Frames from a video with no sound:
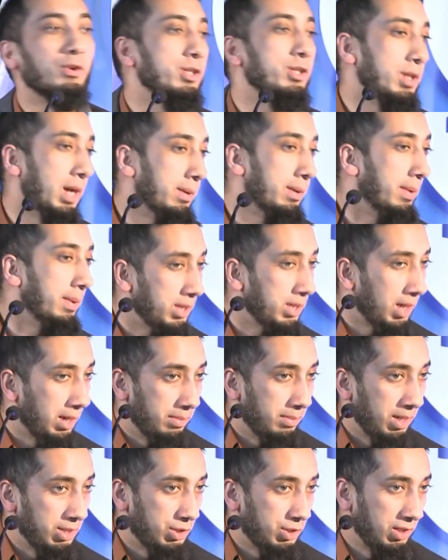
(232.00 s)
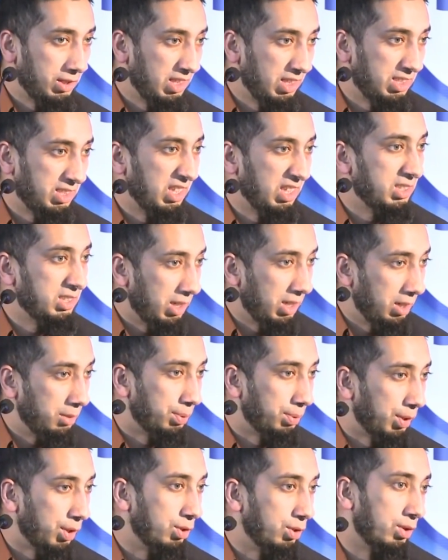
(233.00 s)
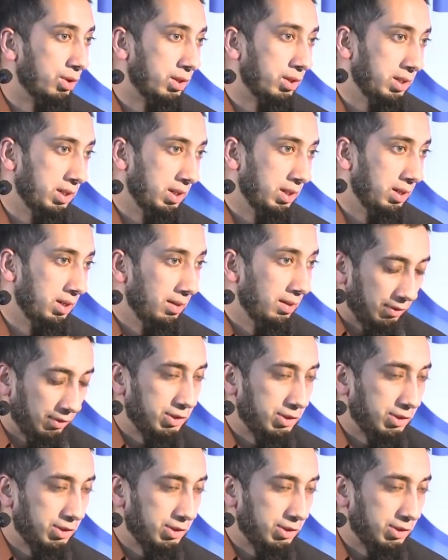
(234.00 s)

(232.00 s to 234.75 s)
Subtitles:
I'm mentioning these things in priority.